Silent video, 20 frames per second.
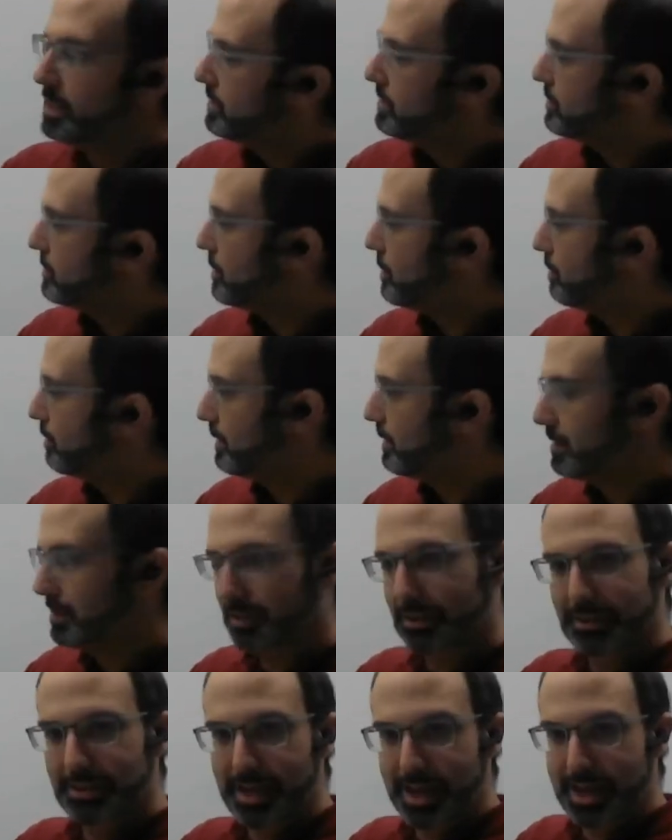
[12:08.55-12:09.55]
So
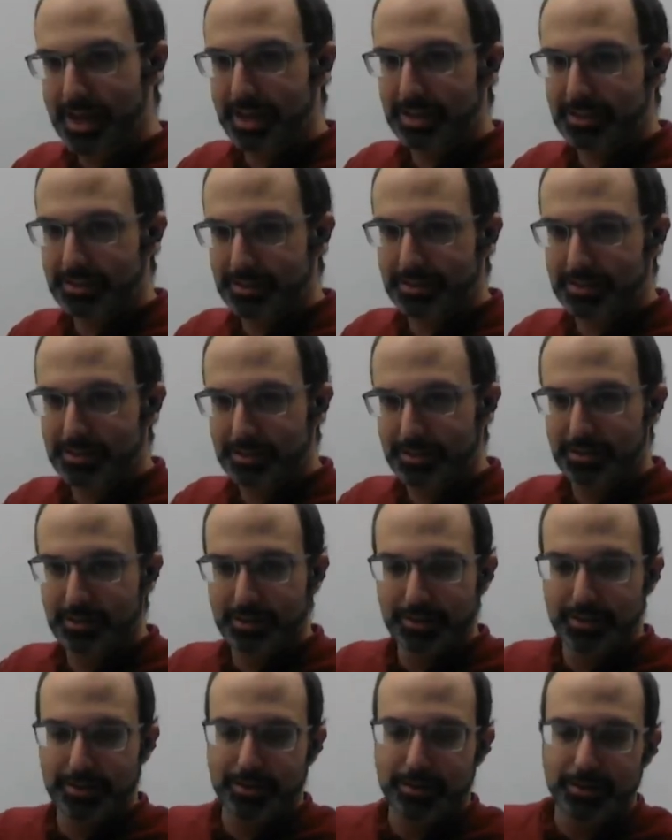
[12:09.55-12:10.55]
this
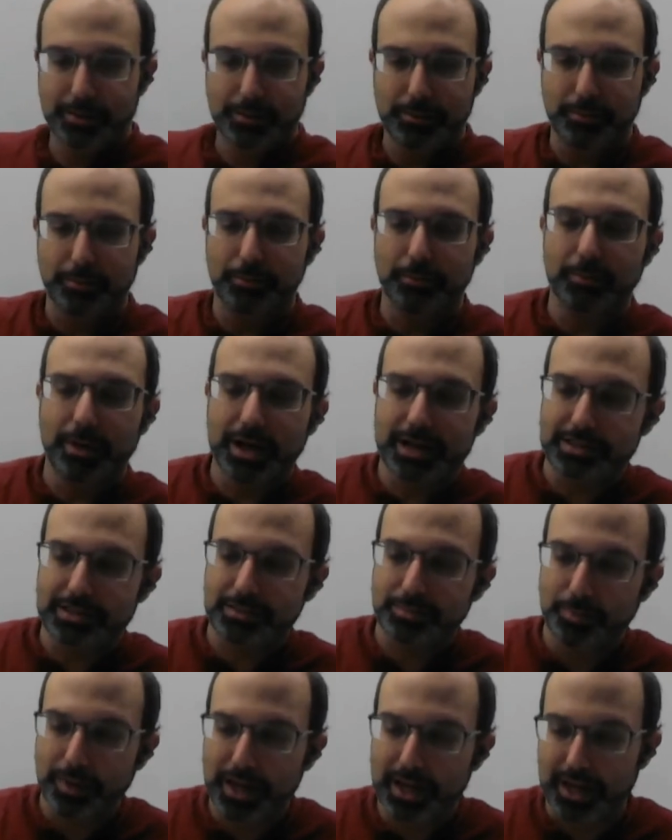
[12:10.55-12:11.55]

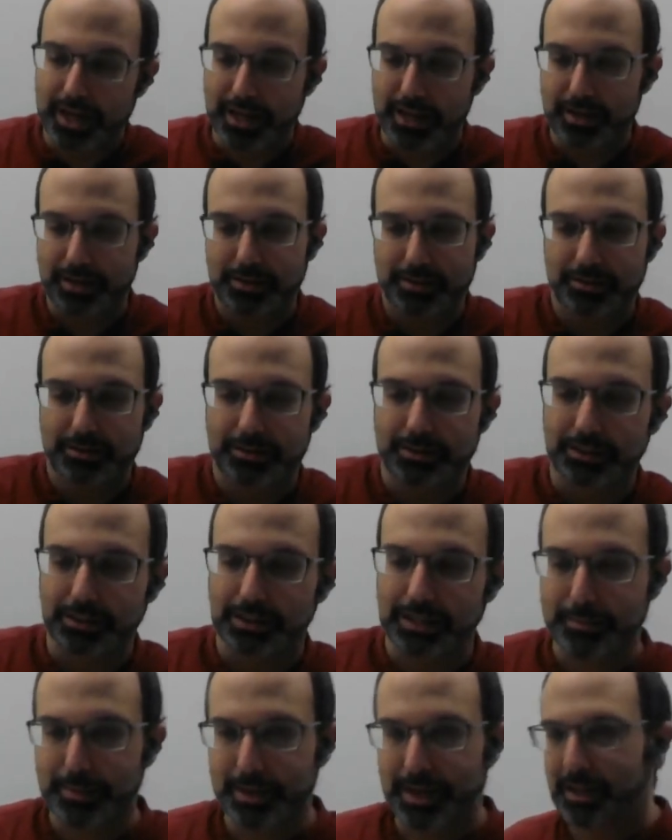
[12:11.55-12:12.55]
must be the
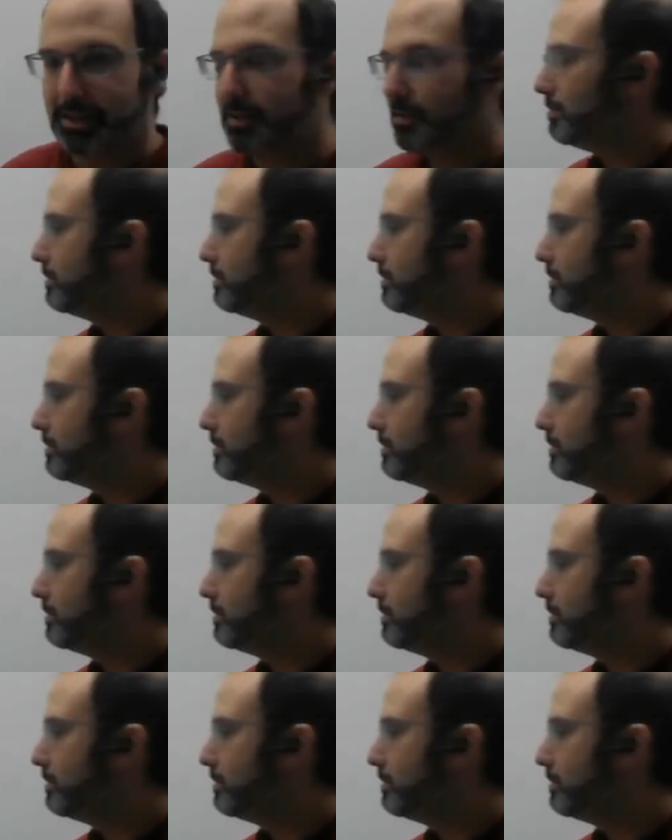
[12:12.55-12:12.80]
limiting